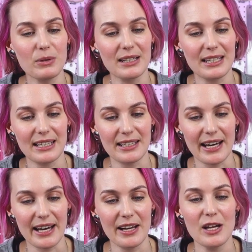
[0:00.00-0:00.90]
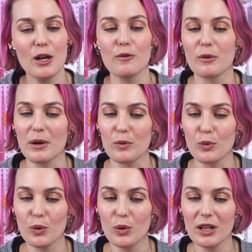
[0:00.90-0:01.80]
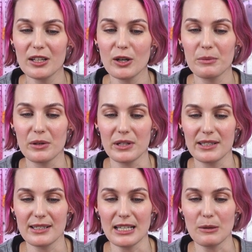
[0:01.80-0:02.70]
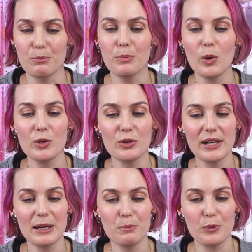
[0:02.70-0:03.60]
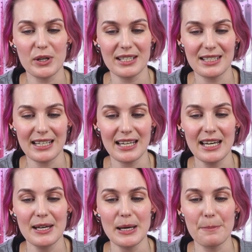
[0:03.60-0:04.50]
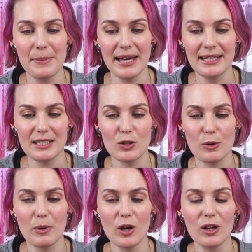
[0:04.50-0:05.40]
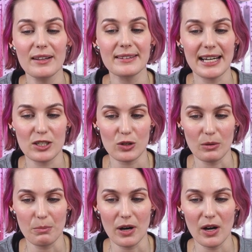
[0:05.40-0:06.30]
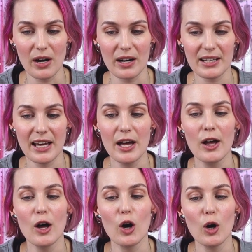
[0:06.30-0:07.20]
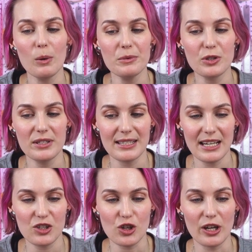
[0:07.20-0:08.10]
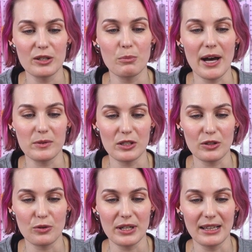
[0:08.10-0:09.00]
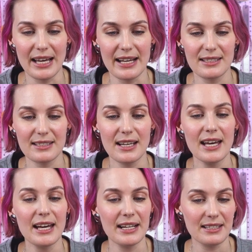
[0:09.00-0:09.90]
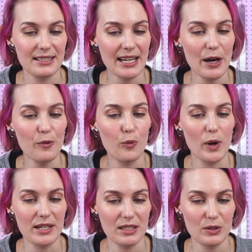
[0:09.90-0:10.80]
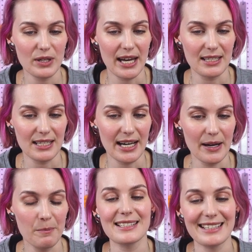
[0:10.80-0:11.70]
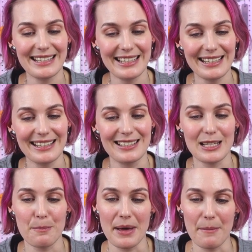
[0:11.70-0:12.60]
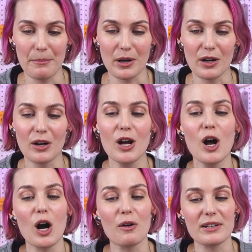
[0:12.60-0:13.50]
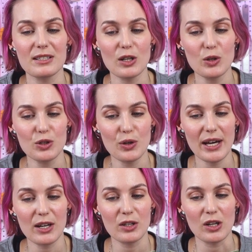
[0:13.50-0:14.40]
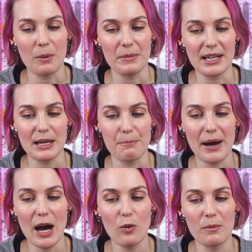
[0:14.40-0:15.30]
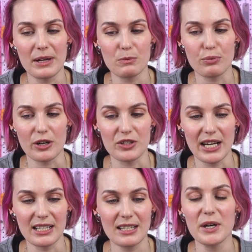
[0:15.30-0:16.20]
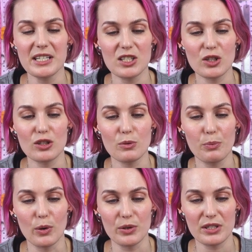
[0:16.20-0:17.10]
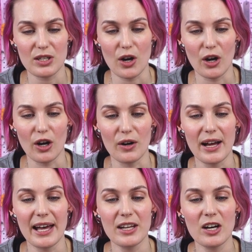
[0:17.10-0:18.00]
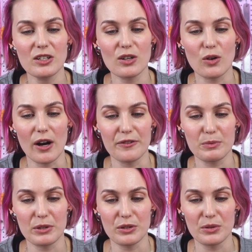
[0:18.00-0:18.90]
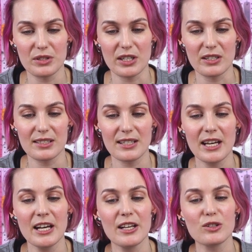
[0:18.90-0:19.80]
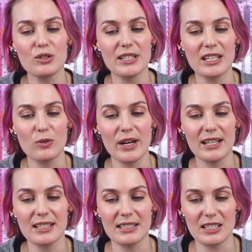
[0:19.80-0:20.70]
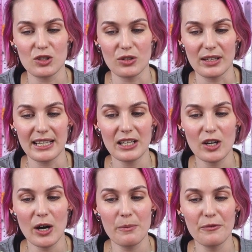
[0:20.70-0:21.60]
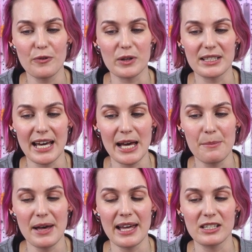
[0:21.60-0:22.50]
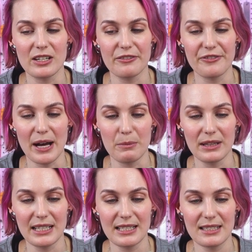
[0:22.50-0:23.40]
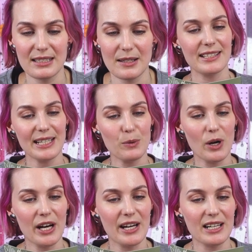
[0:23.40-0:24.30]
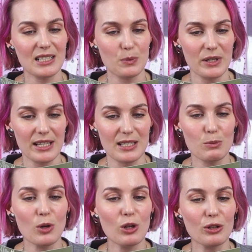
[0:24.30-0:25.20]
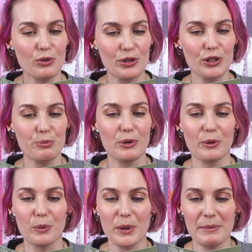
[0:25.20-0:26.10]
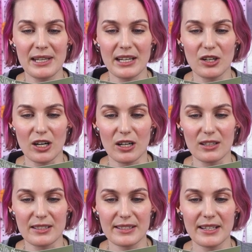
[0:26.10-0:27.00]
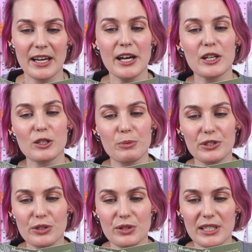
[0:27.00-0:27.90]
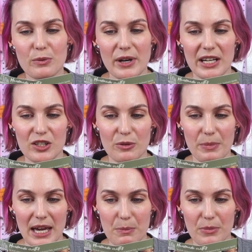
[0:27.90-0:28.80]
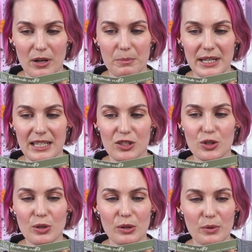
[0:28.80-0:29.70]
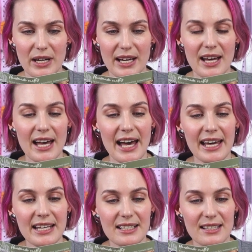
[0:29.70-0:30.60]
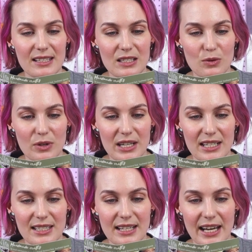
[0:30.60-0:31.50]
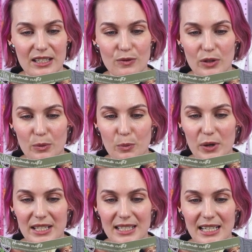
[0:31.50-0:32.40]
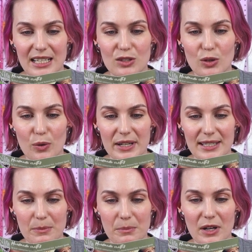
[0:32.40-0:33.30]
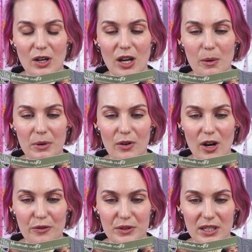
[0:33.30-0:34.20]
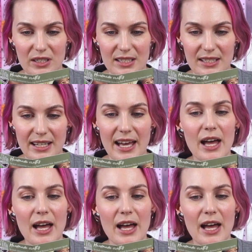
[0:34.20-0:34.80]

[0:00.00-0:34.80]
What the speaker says: Paulina from a rural community bordering Bwindi Impenetrable National Park, home to endangered mountain gorillas in southwest Uganda. She is a member of a socio-economic empowerment project which supports her and other craft producers to generate additional income for them and their families. She works with a small group of women and girls to produce a range of paper bead jewelry and accessories as for the Bwindi Tourism Club crafters.